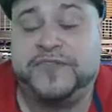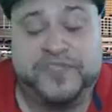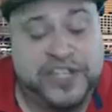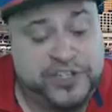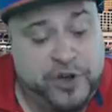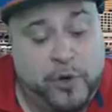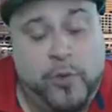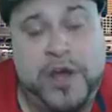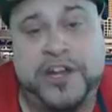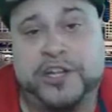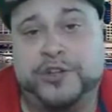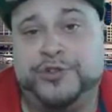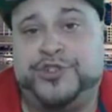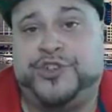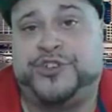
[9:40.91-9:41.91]
They don't want
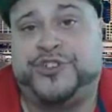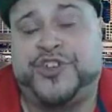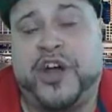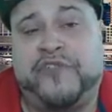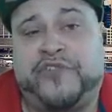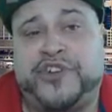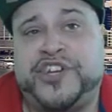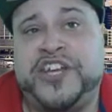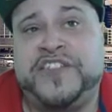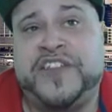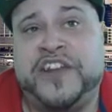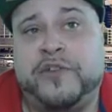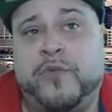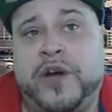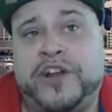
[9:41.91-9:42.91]
to lose their sovereignty.
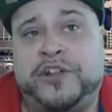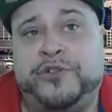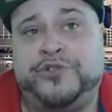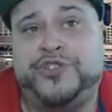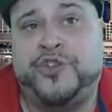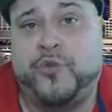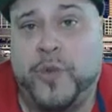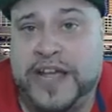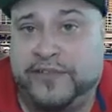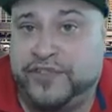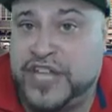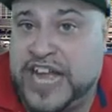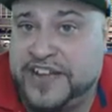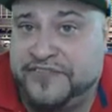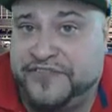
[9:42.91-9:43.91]
They don't want to lose their way
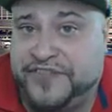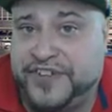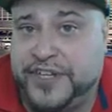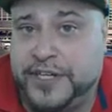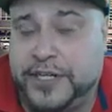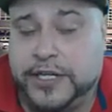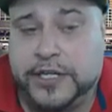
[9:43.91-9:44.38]
of life.